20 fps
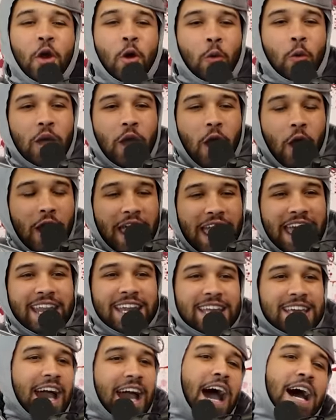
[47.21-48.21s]
We are
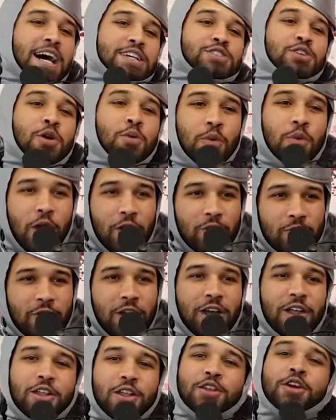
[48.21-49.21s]
in costume, we are
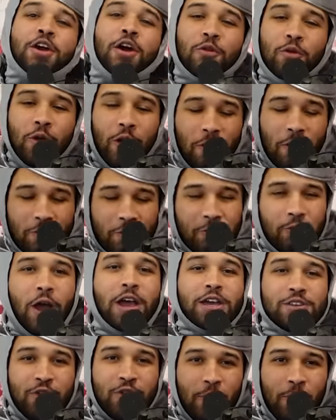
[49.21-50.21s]
feeling good, we are
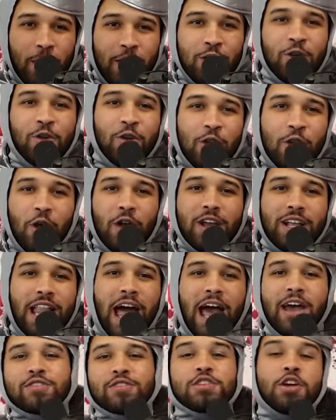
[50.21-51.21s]
fresh from a New York
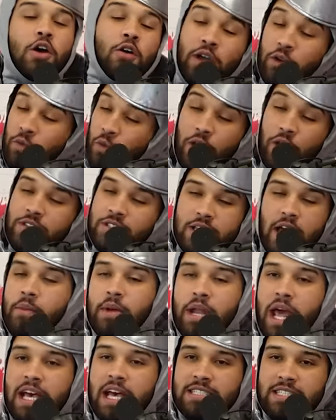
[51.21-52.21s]
live show in real time.
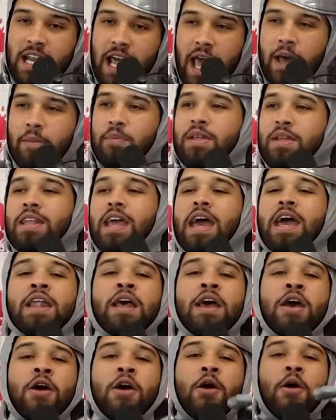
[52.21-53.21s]
It hasn't happened yet.
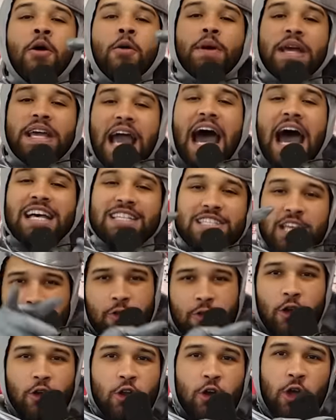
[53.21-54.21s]
But guys, if
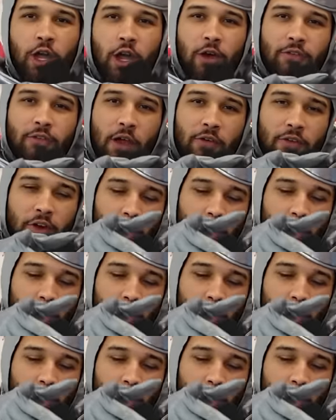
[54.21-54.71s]
you're new here, if you haven't